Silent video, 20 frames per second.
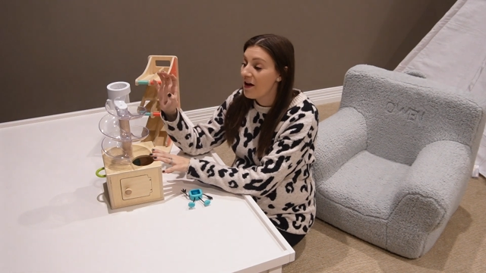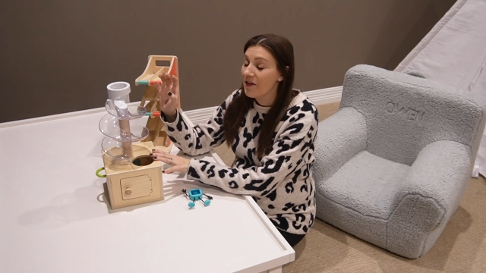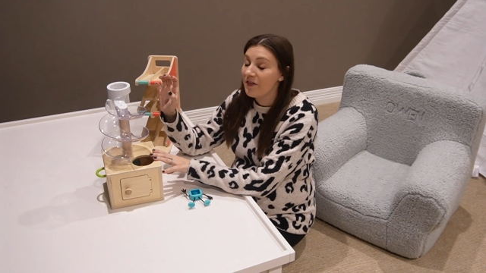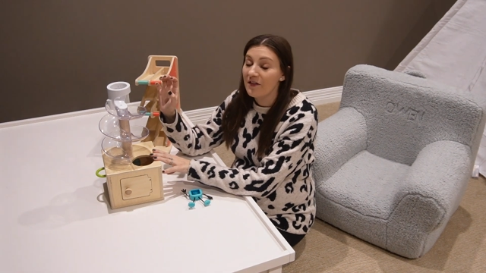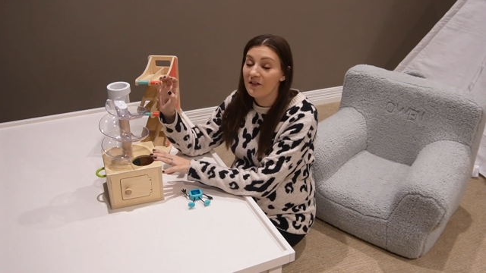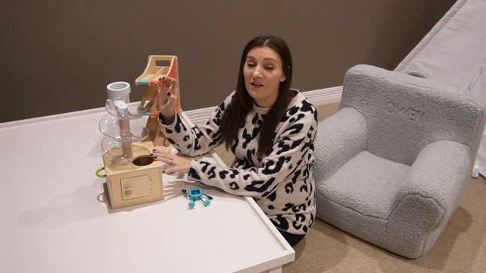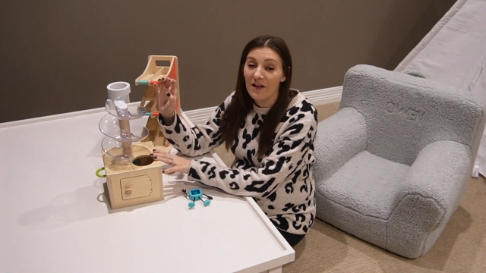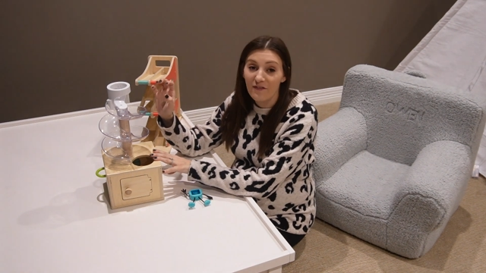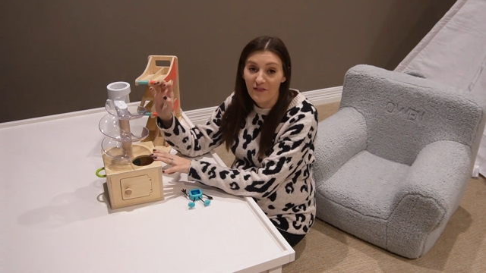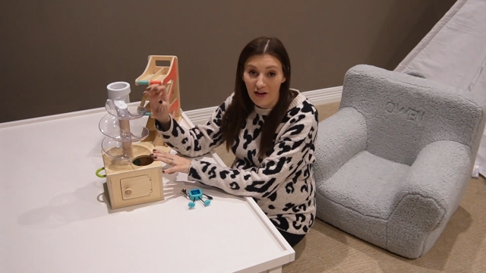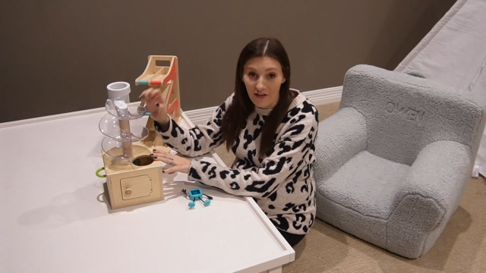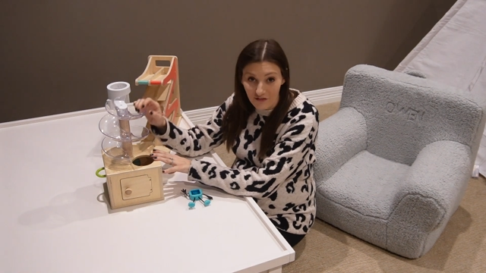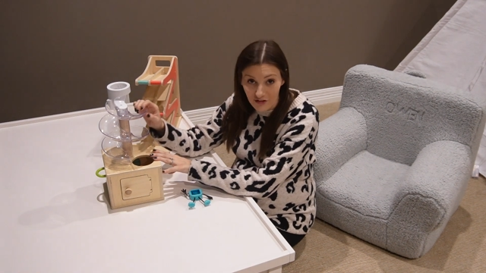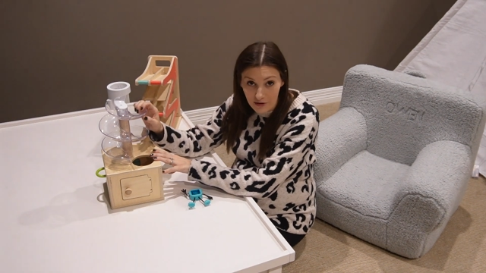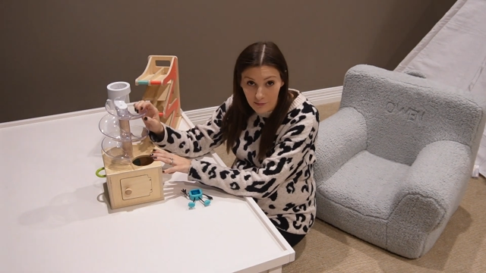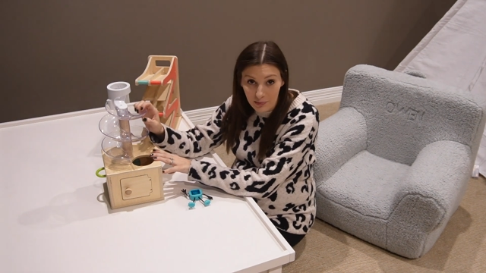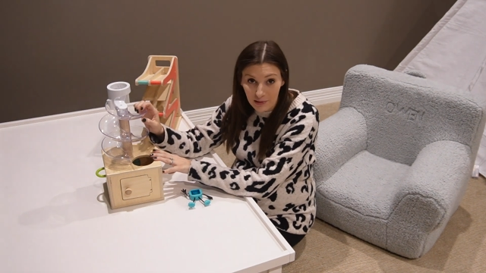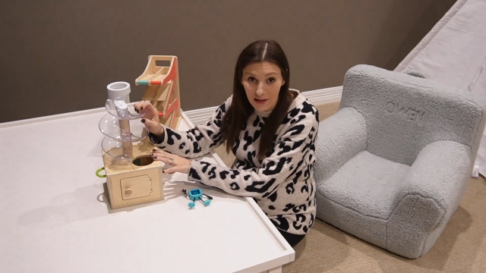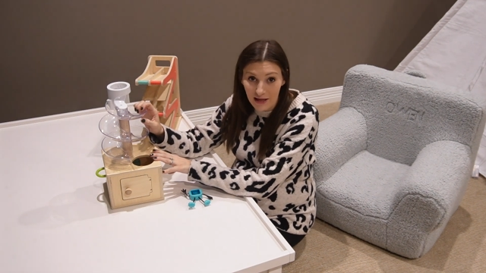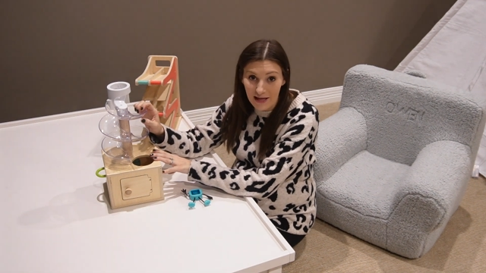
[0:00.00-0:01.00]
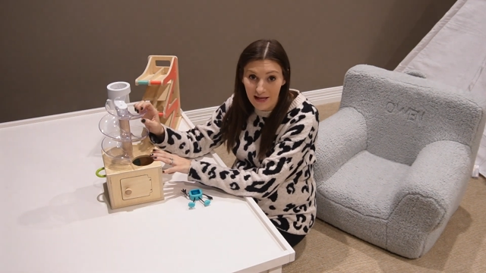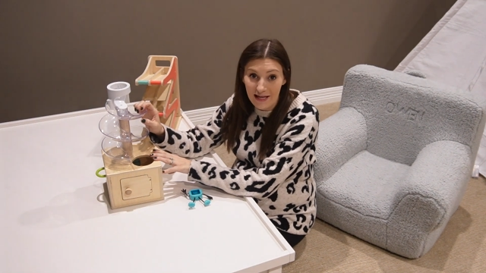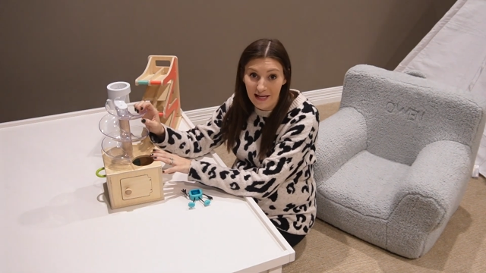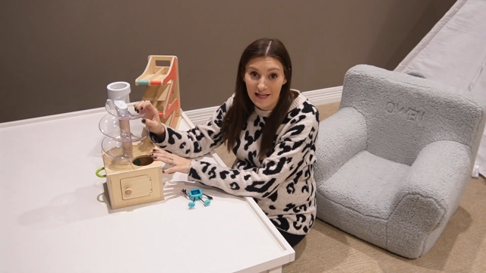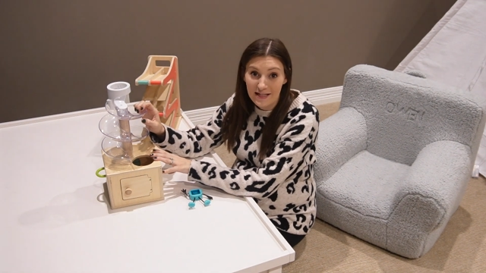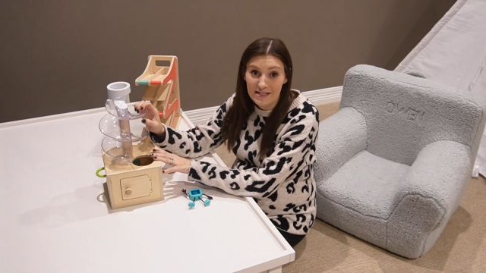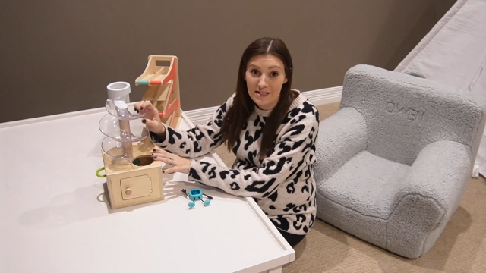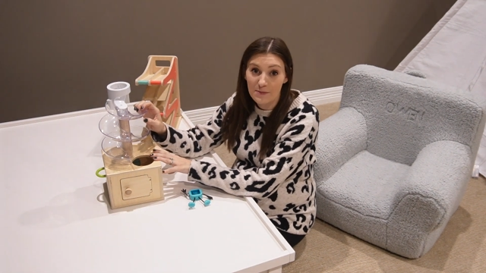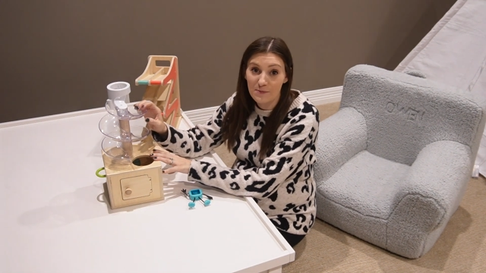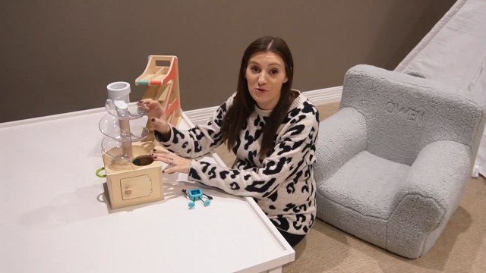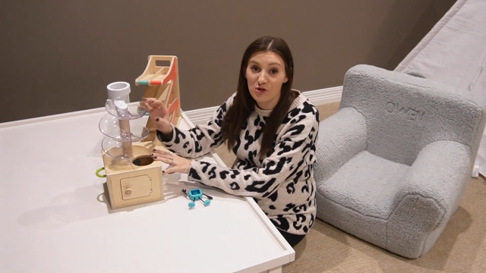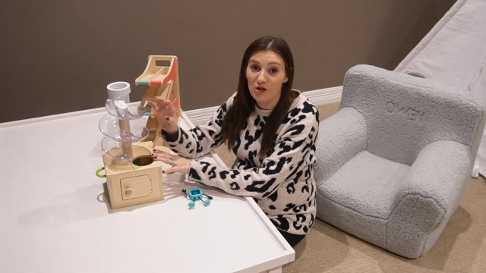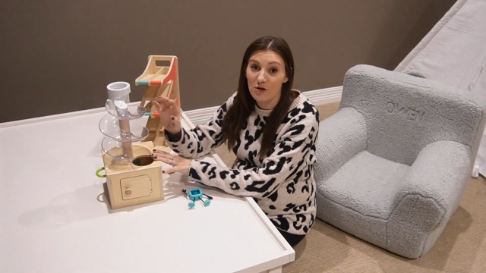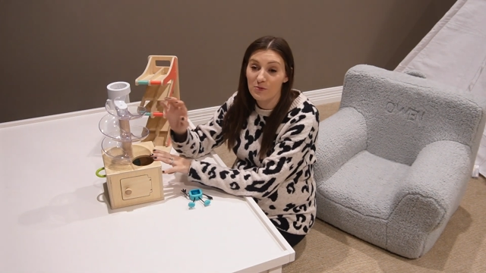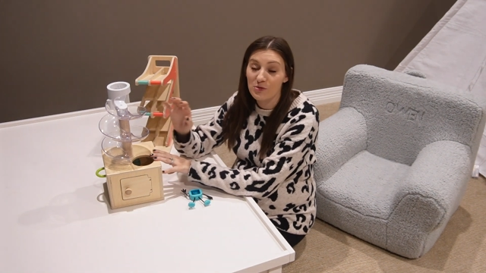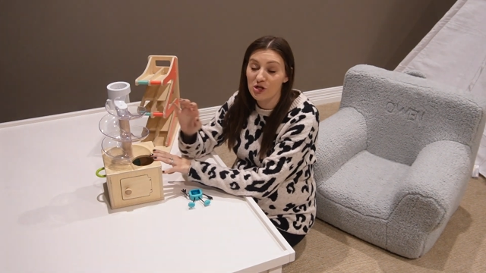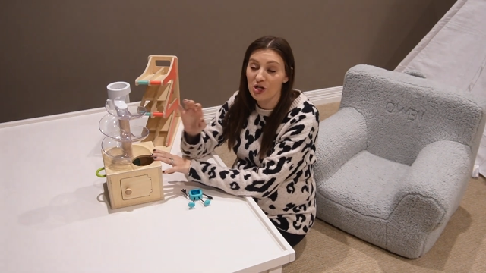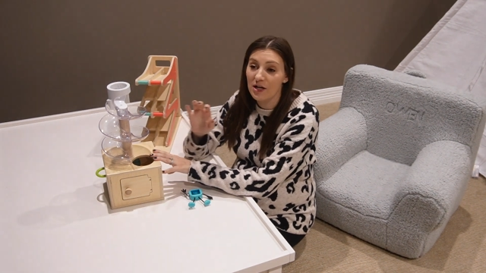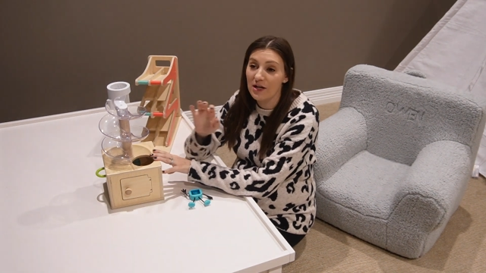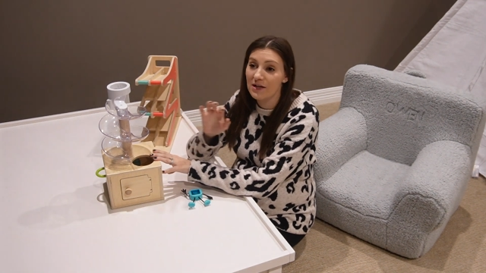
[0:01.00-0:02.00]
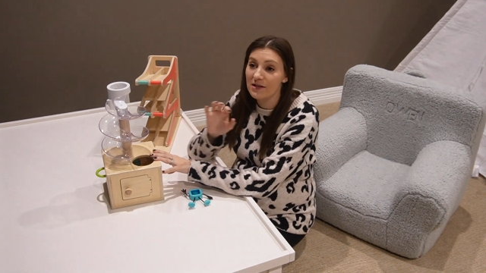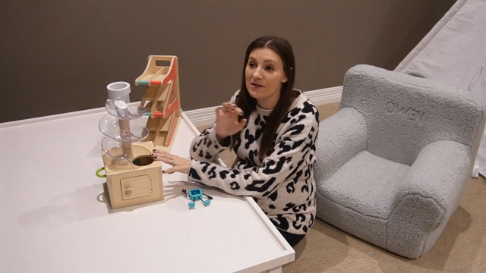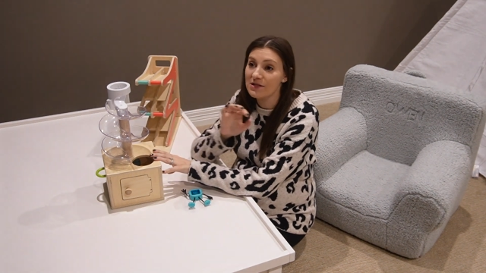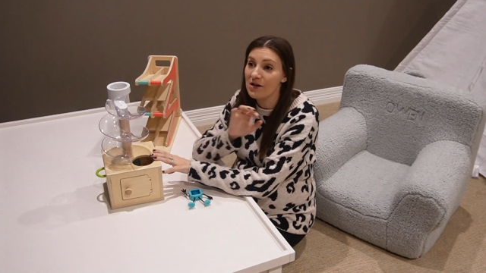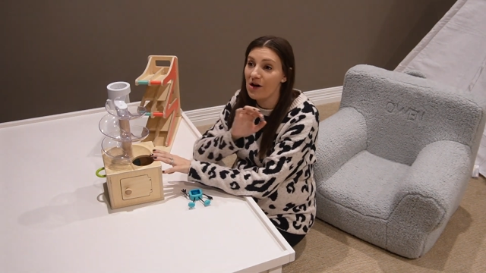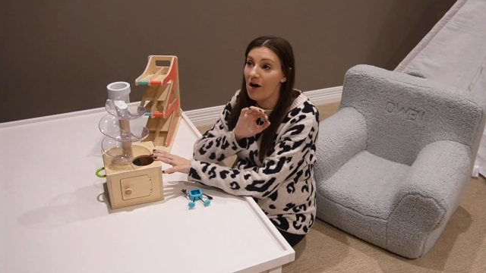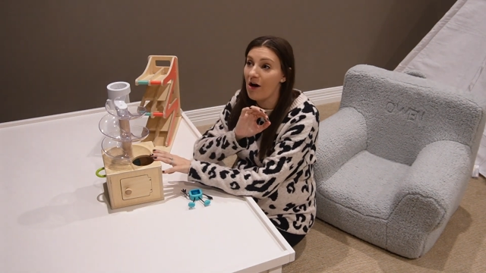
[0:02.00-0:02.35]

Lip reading: The Love Every Play Kit subscriptions